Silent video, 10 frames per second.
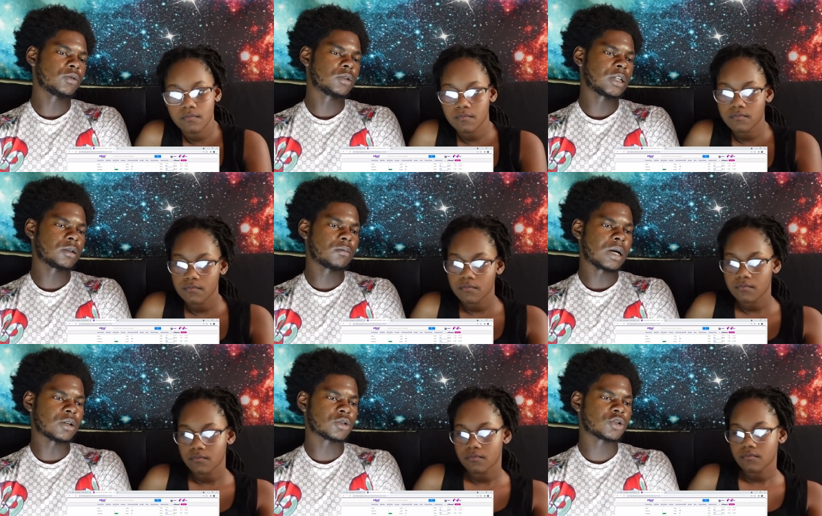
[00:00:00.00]
Speaker 1: you think
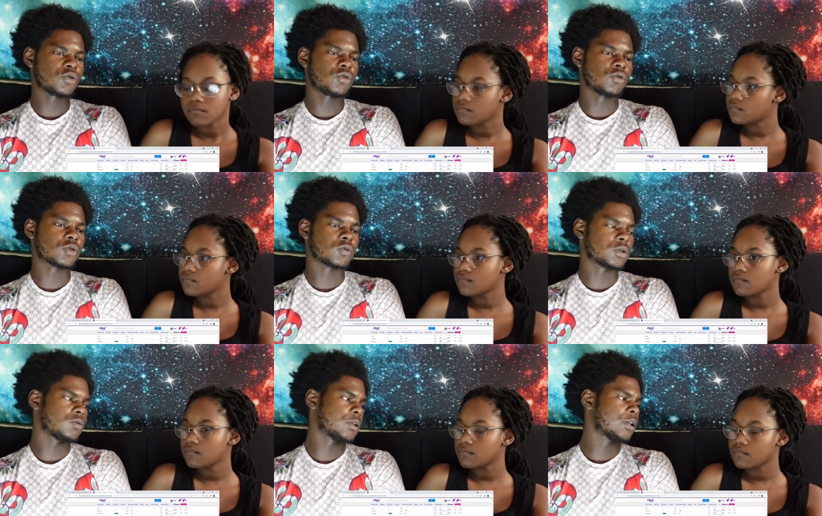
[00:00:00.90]
about shoes, what
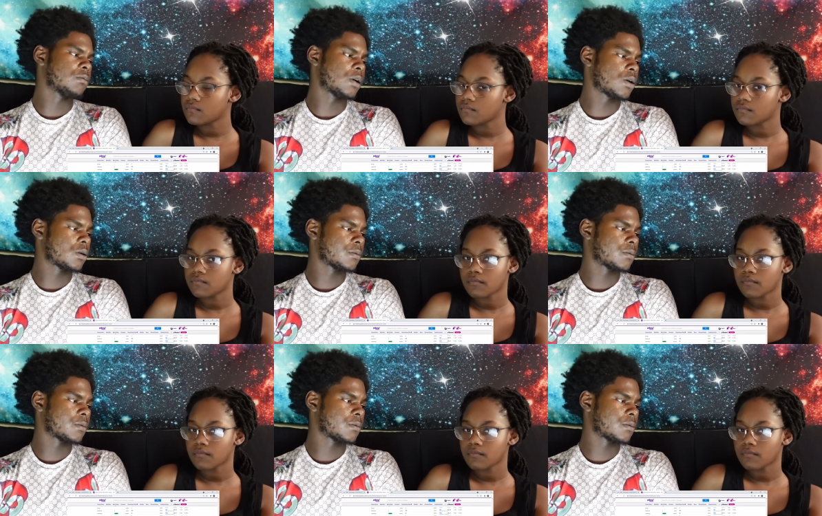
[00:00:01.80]
you think about?